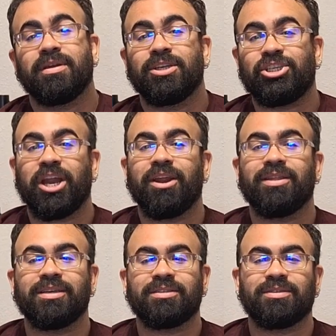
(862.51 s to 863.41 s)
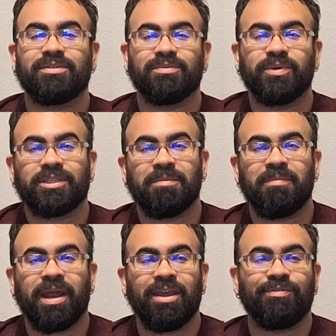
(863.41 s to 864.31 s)
Share this with
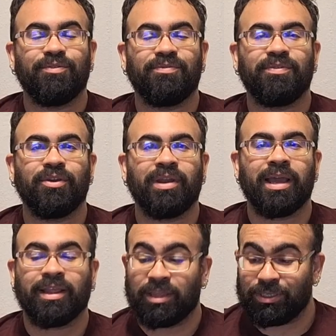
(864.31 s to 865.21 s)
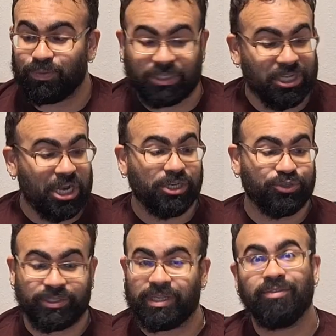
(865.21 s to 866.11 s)
somebody if you feel like this was an
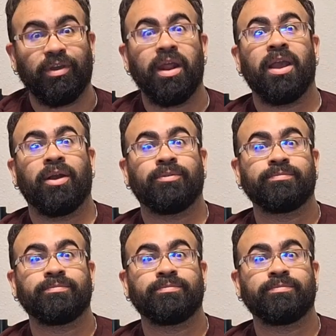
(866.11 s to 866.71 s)
interesting video.